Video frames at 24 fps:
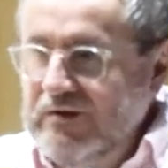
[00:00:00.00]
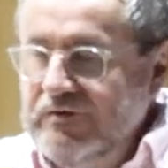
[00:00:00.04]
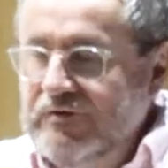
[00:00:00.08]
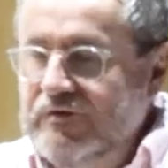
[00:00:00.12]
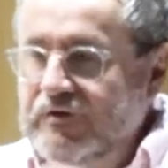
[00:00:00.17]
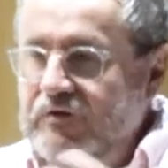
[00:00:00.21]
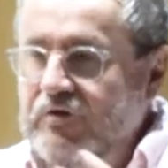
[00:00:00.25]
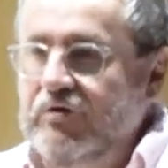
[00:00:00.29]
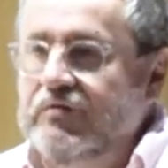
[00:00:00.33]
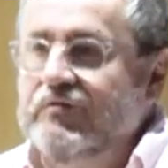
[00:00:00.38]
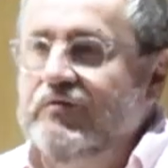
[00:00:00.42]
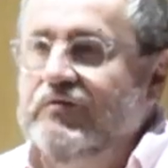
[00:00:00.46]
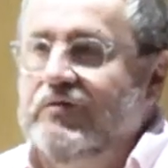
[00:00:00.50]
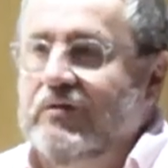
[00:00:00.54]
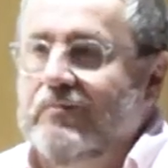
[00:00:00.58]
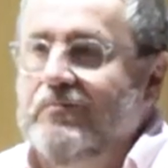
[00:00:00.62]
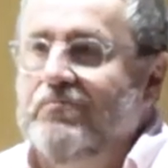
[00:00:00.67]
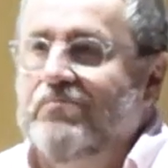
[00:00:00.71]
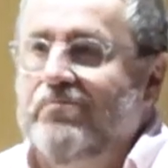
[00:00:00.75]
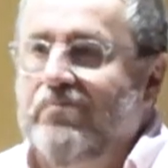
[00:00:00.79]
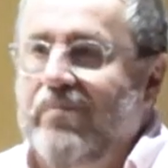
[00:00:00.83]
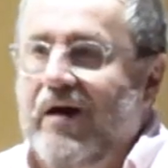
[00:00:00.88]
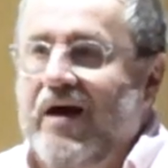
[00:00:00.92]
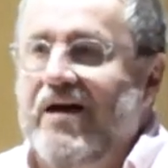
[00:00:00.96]
it turns
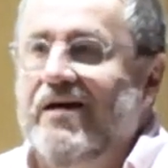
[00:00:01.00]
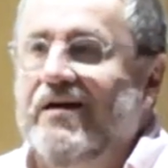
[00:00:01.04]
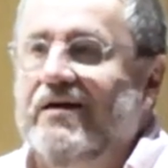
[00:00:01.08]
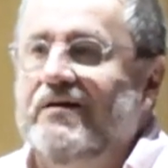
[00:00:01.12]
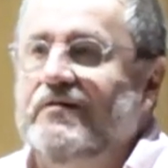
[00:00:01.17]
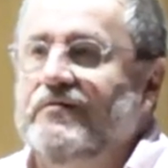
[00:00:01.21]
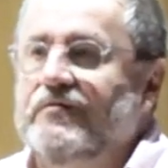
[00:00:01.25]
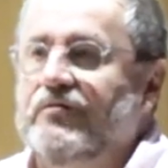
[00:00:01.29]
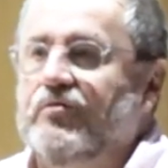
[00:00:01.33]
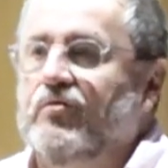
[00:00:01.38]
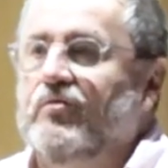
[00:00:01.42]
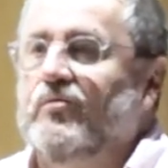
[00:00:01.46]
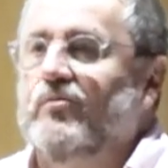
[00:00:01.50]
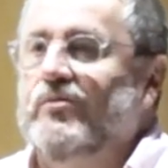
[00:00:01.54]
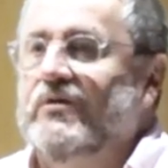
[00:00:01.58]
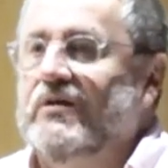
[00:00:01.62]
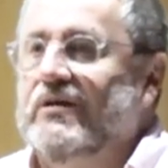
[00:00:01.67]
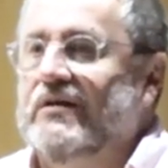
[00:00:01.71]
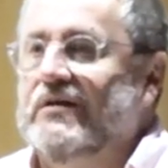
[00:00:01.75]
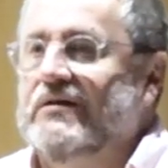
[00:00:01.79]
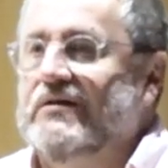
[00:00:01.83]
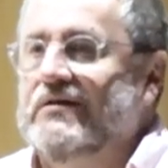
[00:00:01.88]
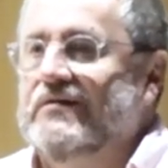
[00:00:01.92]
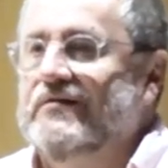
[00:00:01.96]
it back into a
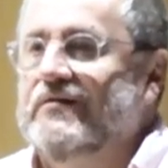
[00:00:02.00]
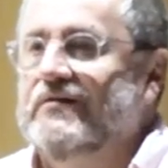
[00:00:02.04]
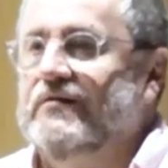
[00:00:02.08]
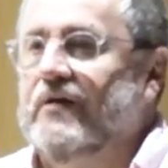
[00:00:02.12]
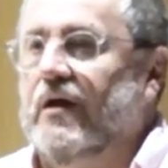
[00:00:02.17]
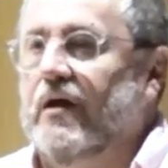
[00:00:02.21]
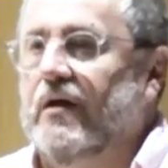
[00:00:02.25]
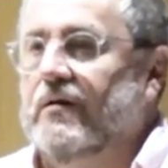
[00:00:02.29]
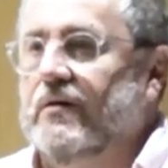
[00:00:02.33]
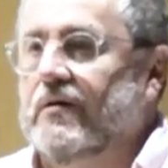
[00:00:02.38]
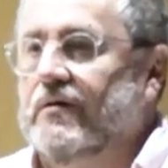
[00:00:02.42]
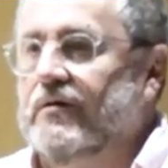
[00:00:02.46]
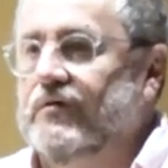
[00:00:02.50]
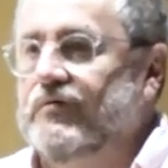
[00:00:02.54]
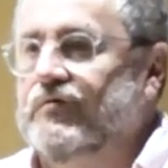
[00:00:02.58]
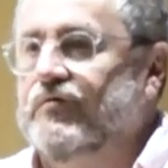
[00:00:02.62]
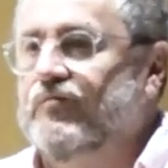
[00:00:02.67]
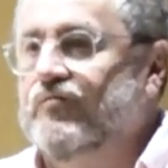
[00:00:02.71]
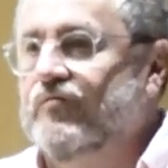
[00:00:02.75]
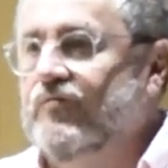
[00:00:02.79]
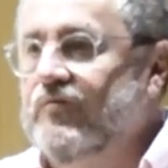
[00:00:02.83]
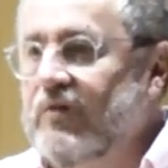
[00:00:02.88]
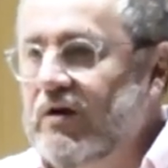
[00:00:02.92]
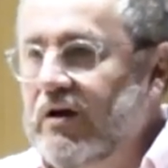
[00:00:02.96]
beginning cell,
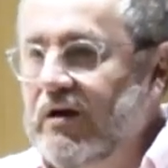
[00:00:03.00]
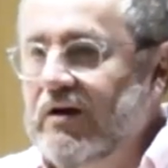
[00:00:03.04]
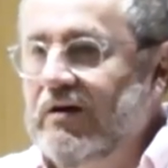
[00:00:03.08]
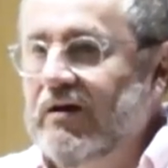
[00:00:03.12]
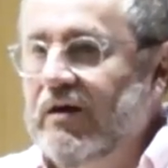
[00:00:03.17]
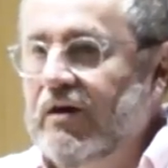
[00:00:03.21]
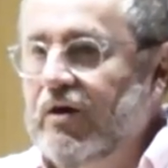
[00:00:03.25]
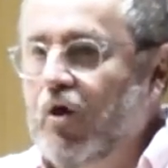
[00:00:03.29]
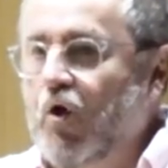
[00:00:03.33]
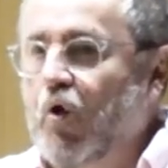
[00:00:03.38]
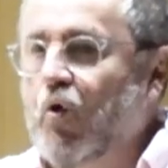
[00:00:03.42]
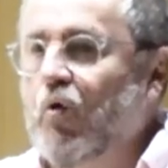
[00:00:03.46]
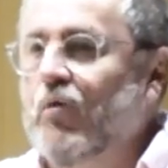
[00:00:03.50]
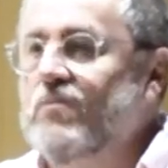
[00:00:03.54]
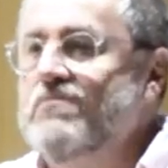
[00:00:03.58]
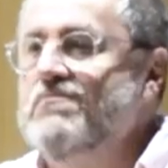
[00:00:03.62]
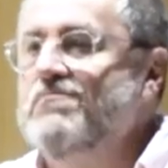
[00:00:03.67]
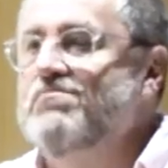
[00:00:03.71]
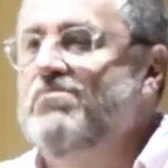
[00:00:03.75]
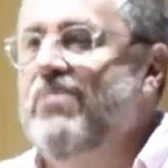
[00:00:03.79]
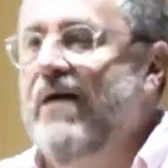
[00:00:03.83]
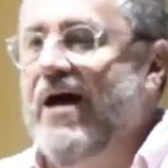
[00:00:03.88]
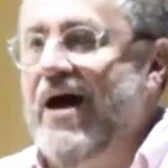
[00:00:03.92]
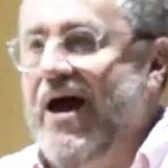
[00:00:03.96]
has really
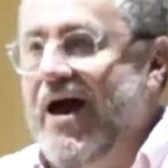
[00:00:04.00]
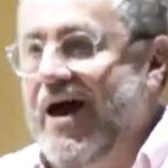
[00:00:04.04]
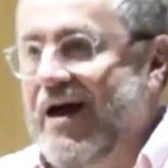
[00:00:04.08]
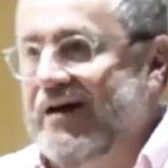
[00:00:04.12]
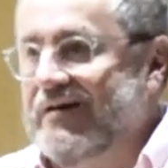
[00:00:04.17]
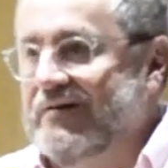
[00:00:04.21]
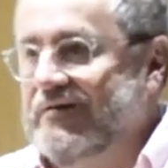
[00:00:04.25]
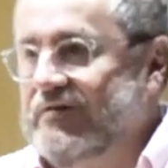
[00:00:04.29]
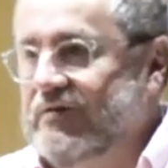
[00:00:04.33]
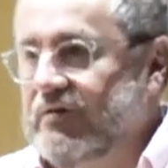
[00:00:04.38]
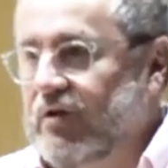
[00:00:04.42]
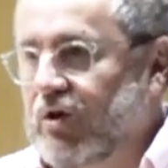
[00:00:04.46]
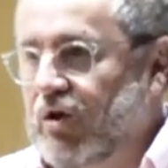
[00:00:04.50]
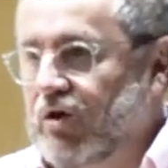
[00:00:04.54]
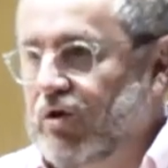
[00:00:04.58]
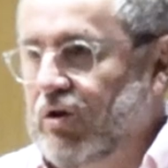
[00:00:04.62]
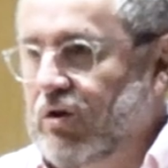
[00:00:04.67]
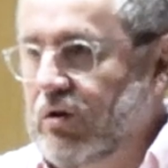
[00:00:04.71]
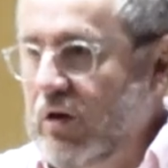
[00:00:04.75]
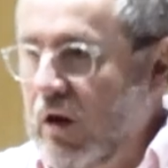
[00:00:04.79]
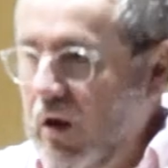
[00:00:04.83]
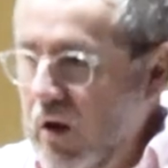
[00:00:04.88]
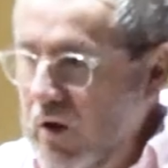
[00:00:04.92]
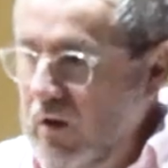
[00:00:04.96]
unpacked a
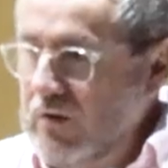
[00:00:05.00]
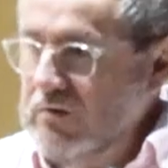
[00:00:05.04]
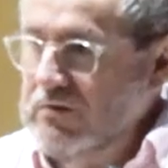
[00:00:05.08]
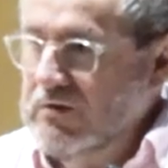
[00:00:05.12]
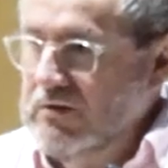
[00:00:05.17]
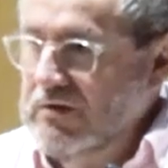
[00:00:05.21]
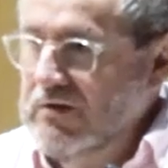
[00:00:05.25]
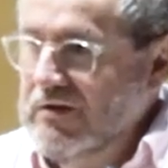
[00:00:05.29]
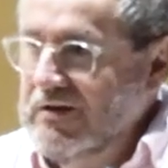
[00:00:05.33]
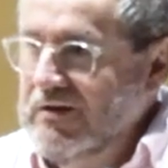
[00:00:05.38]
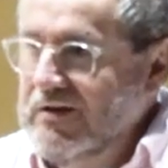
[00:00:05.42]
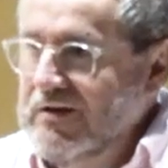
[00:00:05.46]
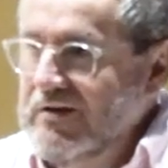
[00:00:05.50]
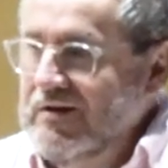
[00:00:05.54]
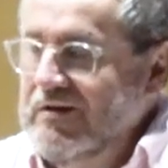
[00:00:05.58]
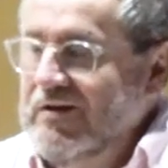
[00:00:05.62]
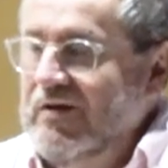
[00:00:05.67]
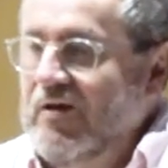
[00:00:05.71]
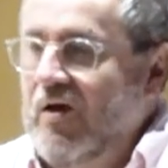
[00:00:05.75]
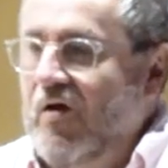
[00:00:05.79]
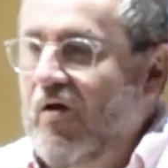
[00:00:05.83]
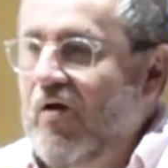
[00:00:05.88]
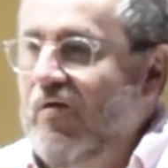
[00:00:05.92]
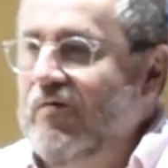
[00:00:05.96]
lot
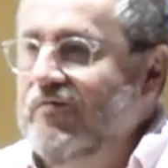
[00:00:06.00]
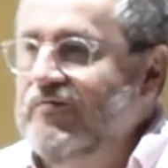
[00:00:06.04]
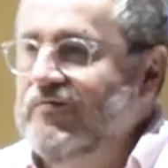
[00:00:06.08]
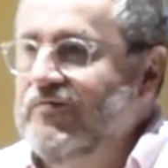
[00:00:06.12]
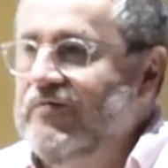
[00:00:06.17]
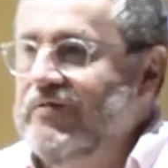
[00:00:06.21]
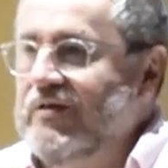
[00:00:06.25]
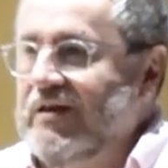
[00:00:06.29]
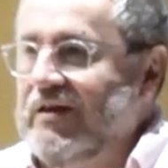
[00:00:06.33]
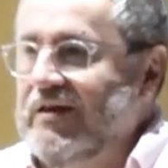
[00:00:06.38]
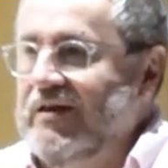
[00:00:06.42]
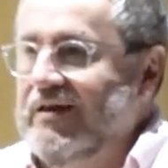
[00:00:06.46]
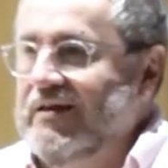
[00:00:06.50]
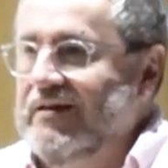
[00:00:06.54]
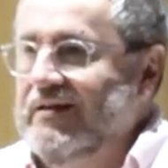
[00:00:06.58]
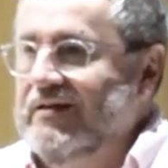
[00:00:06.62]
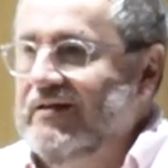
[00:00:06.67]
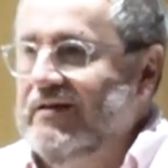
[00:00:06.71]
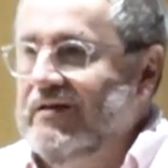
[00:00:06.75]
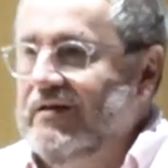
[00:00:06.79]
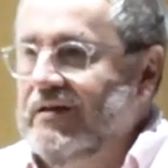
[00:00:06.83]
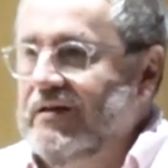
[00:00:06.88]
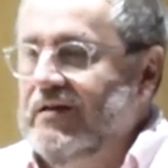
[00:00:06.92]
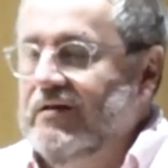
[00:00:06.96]
of the
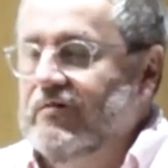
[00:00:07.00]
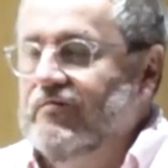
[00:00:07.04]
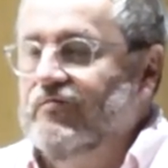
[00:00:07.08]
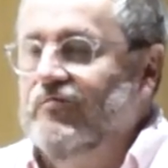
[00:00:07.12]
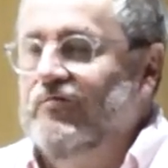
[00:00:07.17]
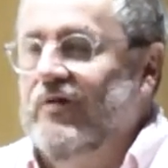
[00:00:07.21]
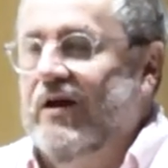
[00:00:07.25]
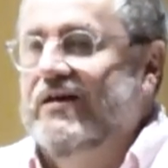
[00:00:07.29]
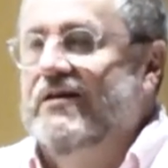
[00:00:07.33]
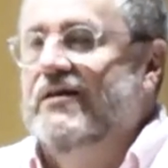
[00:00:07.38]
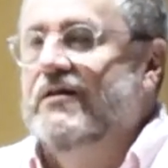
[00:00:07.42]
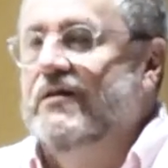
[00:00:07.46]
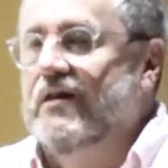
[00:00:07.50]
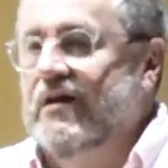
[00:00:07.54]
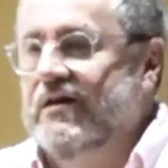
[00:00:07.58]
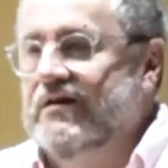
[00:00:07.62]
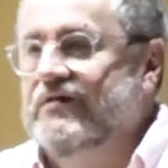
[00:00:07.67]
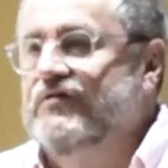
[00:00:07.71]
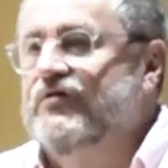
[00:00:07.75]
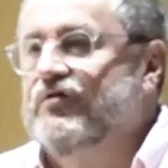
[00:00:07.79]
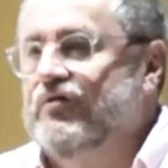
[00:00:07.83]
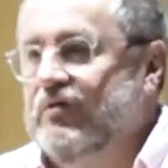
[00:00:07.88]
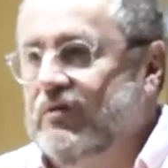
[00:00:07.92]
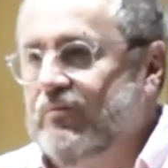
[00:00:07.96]

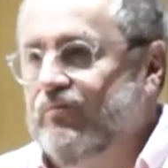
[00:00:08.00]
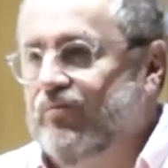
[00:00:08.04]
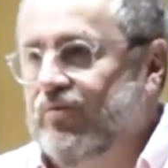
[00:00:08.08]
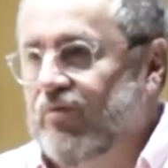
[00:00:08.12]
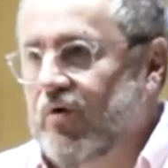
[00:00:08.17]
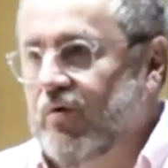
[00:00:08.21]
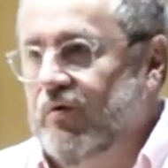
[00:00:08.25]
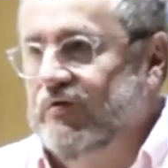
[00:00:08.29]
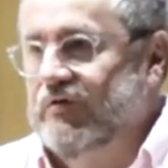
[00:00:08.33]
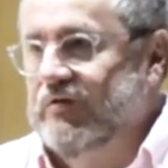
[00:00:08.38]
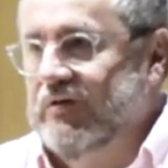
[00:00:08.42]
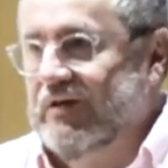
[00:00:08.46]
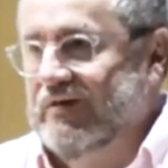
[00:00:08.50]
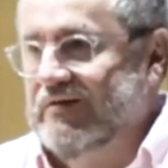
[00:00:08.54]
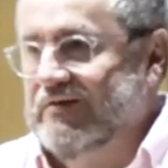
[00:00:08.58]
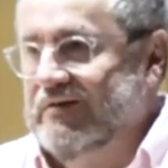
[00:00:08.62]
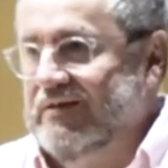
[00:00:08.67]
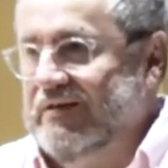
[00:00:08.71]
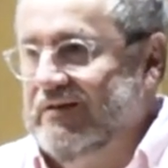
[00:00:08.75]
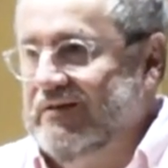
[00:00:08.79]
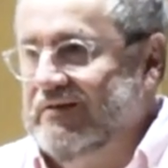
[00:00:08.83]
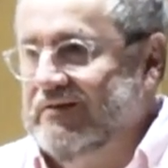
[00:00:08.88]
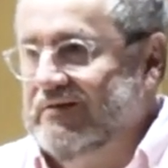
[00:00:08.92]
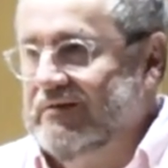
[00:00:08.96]
regulatory
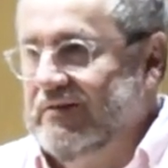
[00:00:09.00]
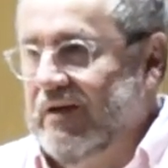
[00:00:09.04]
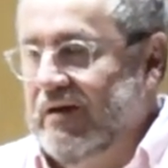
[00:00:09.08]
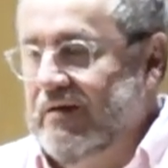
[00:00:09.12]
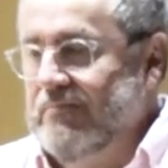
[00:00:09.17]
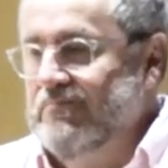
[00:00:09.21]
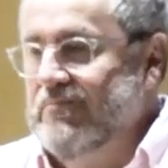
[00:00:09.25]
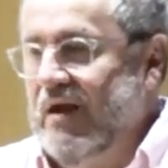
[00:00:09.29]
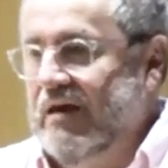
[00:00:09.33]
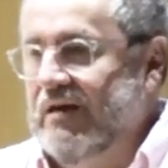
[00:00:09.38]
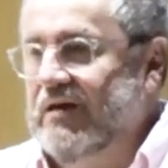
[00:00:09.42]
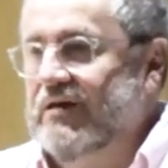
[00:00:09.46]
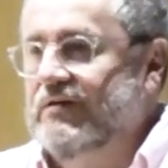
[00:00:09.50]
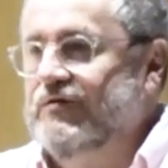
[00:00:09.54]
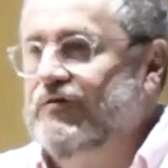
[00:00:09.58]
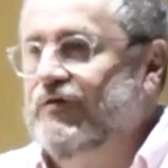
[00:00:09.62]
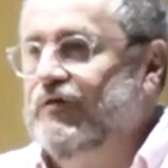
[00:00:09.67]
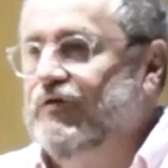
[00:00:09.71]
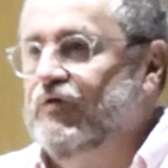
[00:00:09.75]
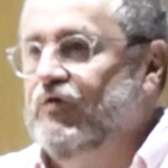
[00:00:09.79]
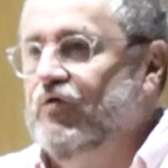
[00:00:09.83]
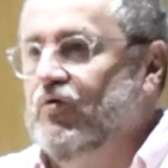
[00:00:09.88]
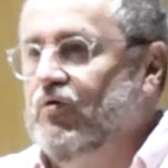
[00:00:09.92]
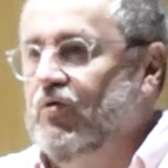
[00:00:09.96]
processes in making
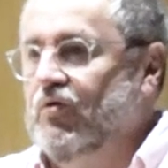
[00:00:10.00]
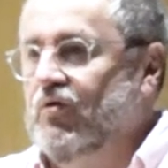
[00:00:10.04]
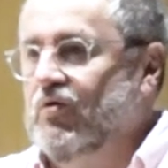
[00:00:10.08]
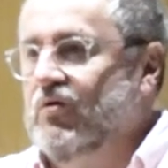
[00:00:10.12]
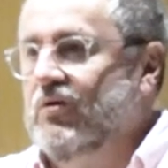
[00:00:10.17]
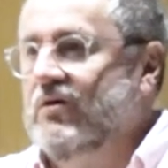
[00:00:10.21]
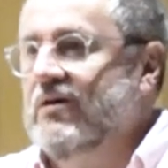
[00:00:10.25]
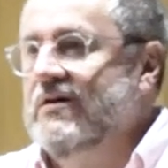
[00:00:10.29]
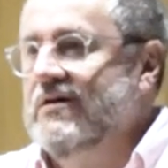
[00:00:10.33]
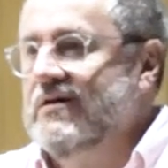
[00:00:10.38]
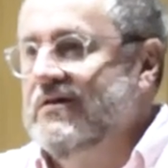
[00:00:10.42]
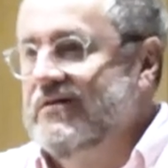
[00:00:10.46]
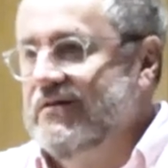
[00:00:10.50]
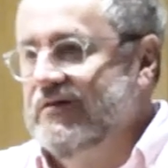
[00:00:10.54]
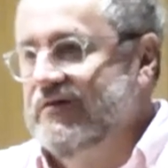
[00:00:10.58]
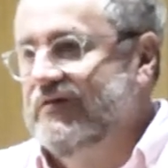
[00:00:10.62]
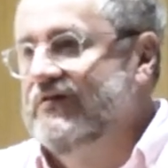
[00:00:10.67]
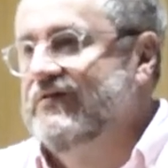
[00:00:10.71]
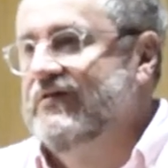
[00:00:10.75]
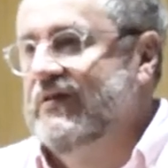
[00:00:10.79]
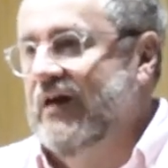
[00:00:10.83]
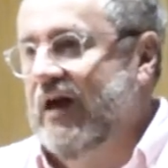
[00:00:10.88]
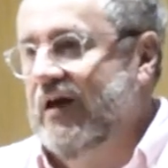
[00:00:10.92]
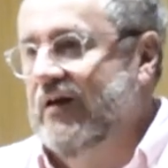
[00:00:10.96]
sure the
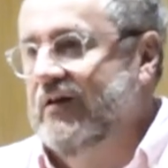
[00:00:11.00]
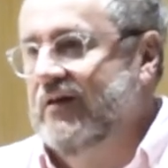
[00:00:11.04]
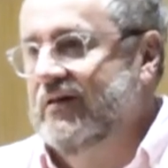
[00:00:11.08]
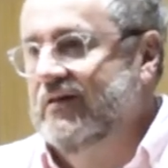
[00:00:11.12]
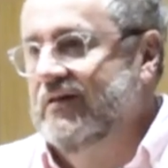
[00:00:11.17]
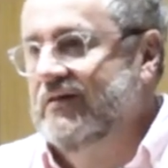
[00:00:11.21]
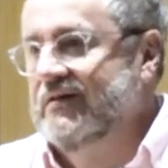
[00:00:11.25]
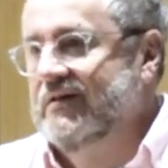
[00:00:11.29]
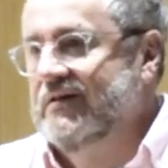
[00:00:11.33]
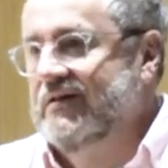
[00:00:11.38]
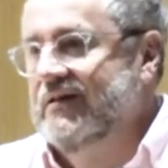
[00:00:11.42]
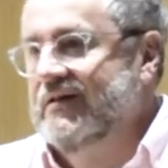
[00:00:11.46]
cell